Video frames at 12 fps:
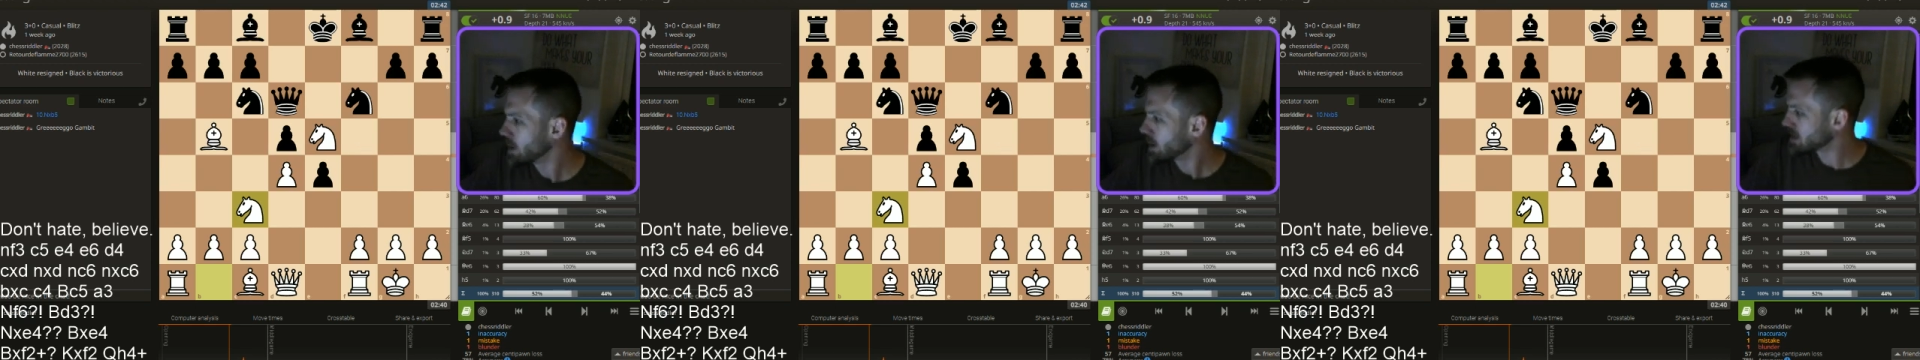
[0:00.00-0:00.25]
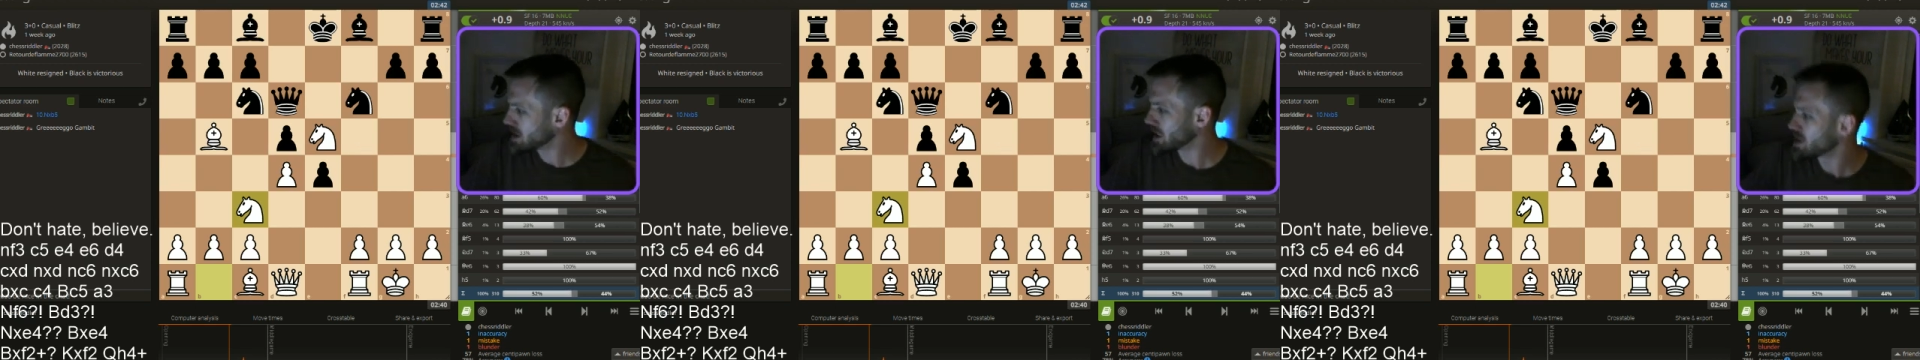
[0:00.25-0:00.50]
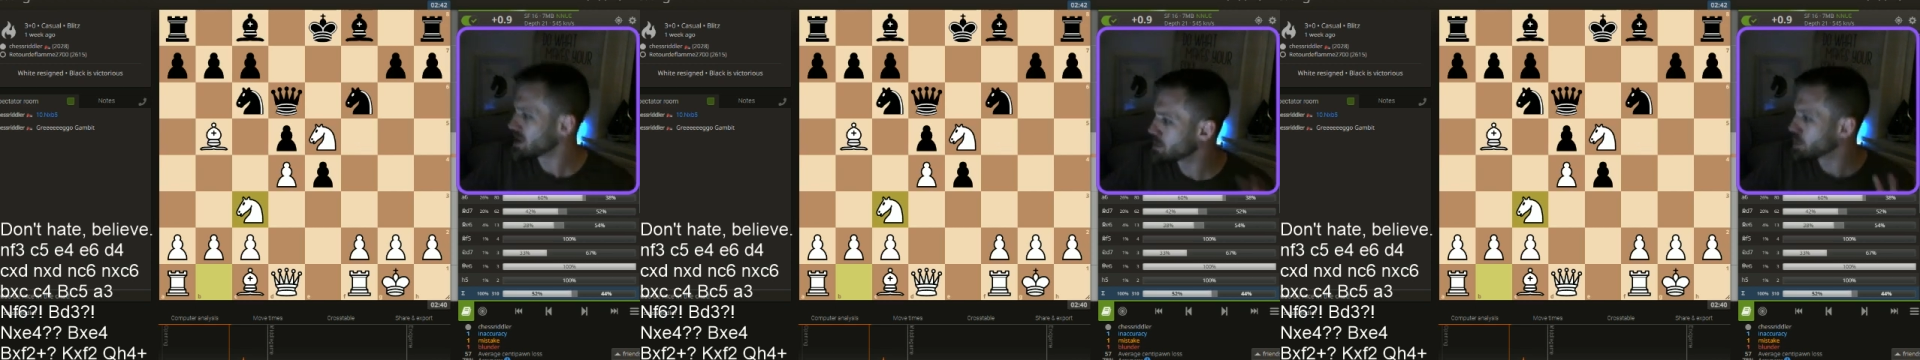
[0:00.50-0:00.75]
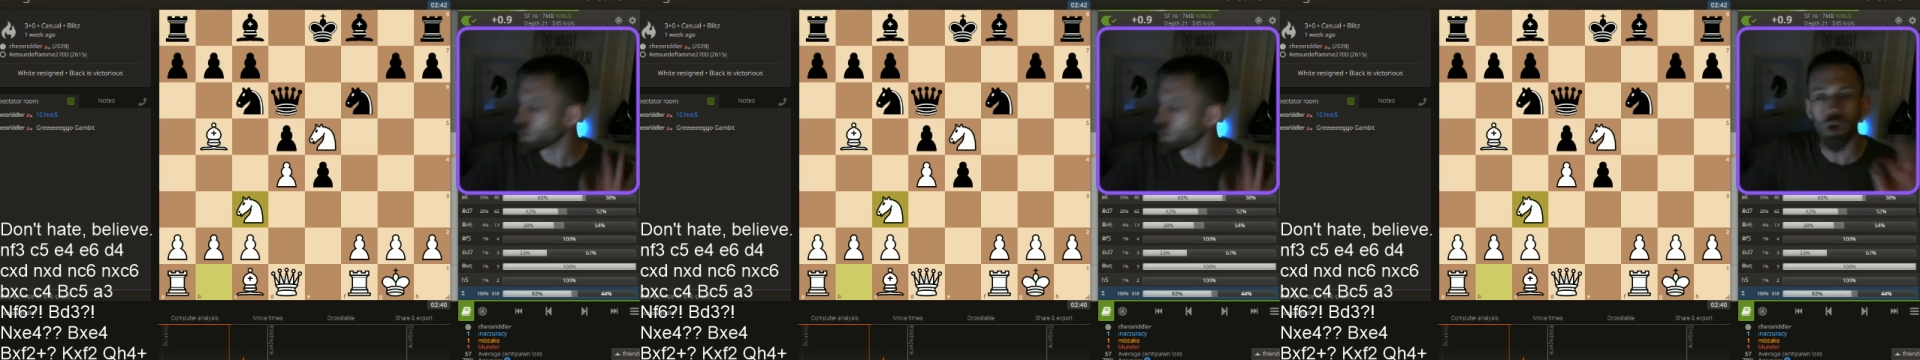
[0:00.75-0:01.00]
Until I've actually
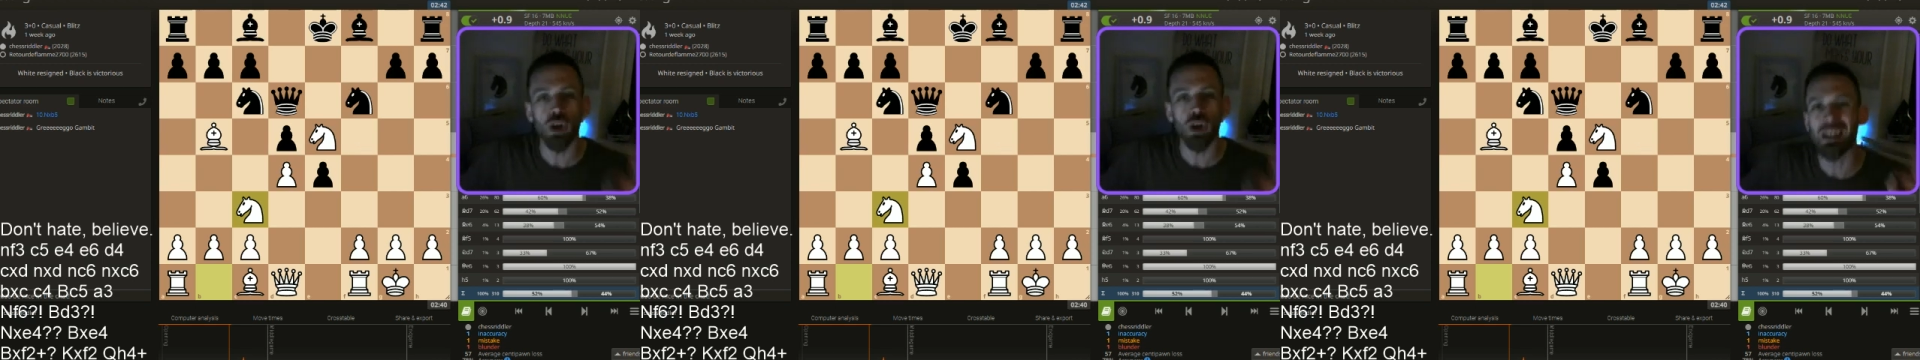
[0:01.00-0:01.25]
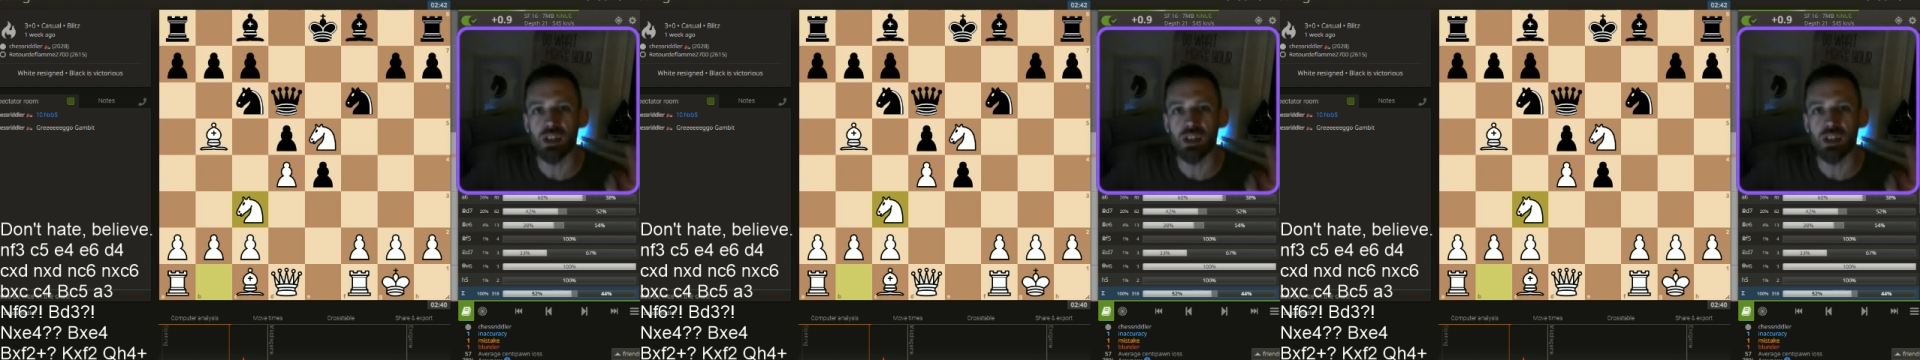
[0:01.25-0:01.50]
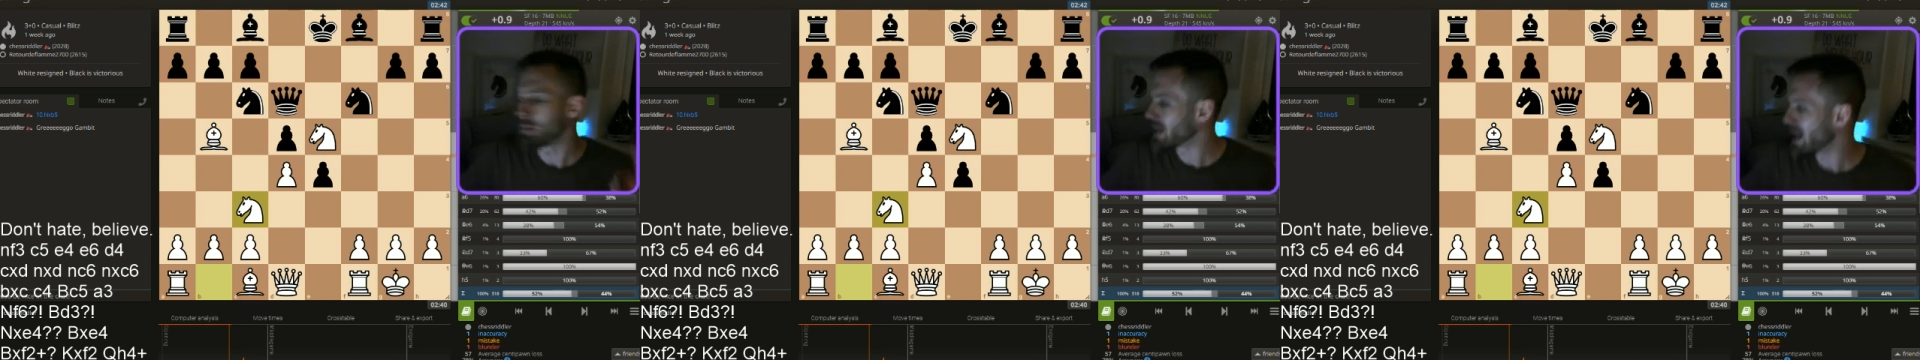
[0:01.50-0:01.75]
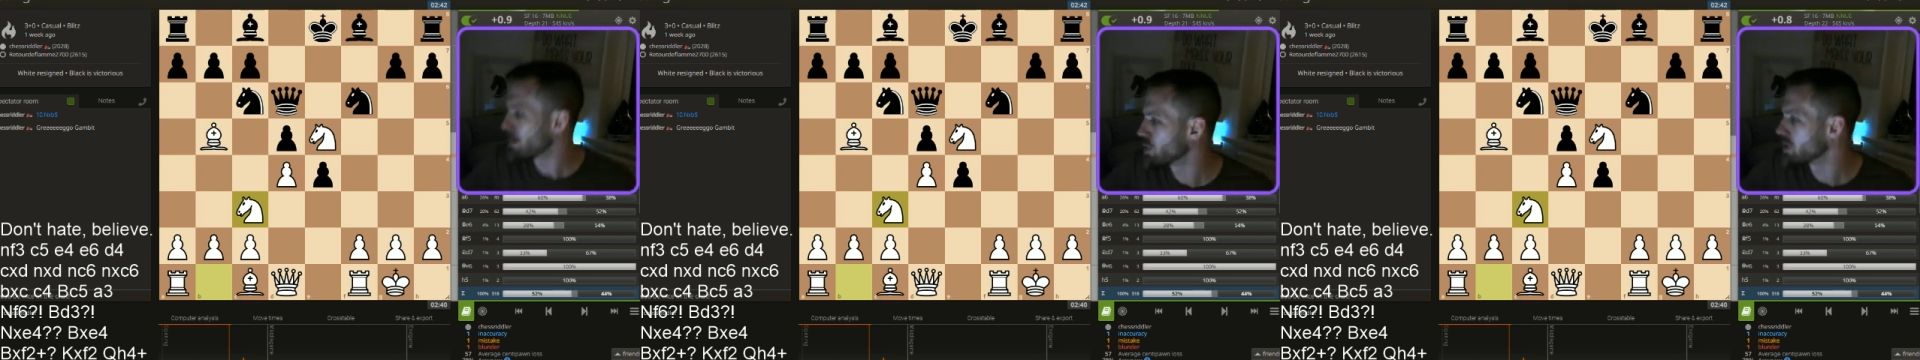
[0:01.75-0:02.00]
put work into where my
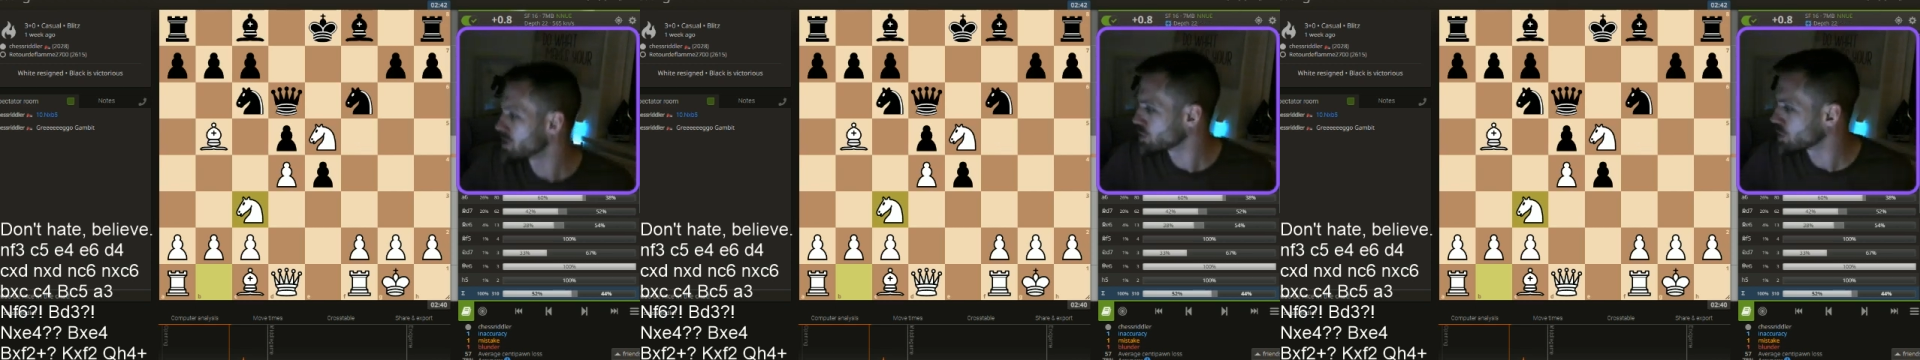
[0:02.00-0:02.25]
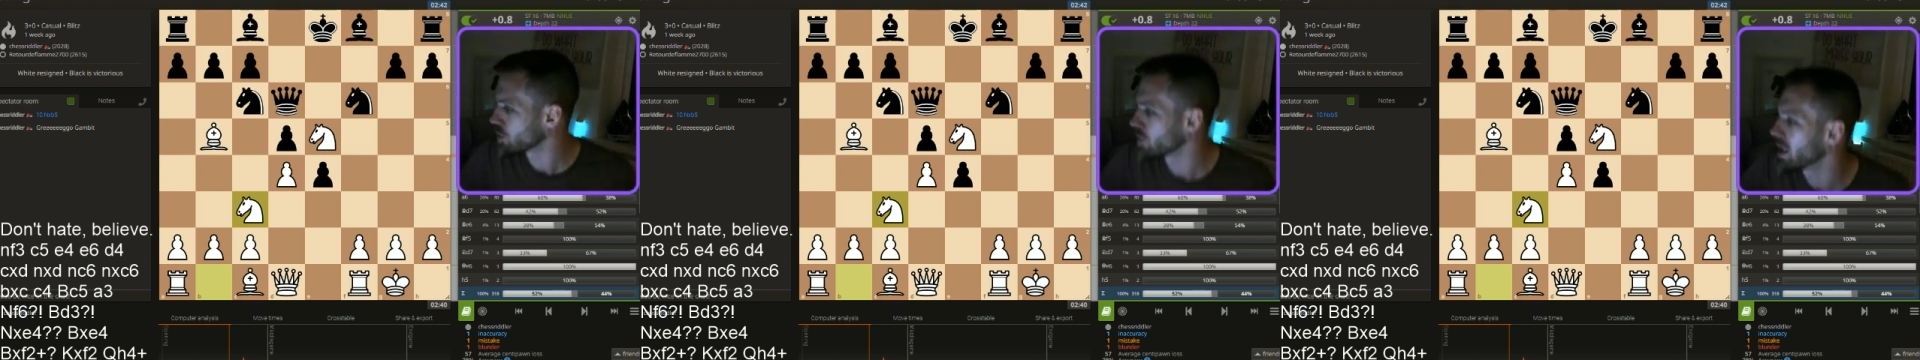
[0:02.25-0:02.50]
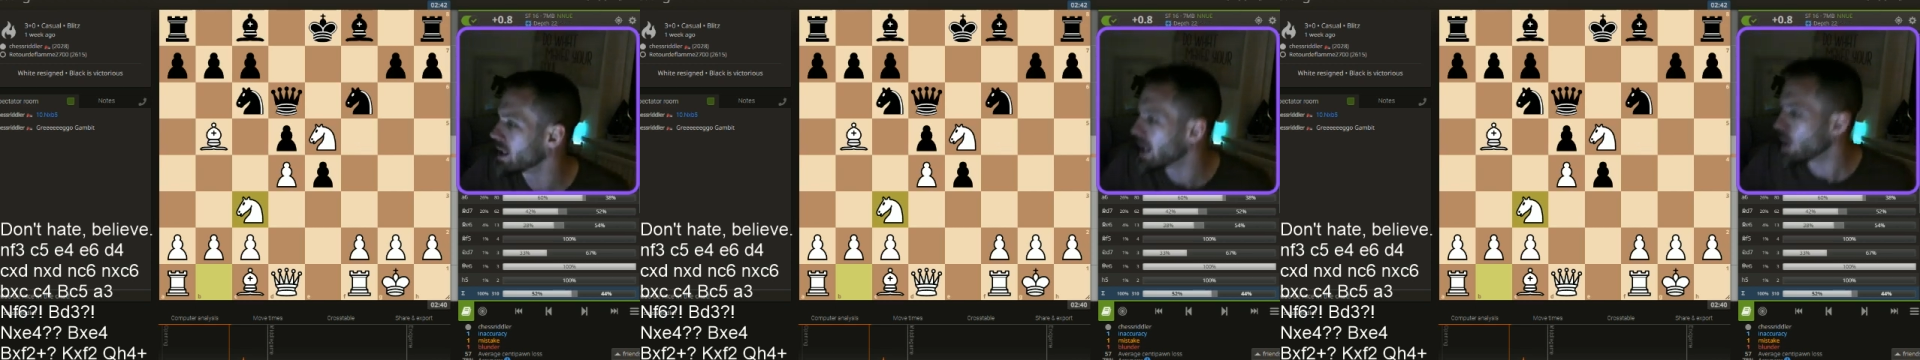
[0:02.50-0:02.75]
camera is and stuff like that.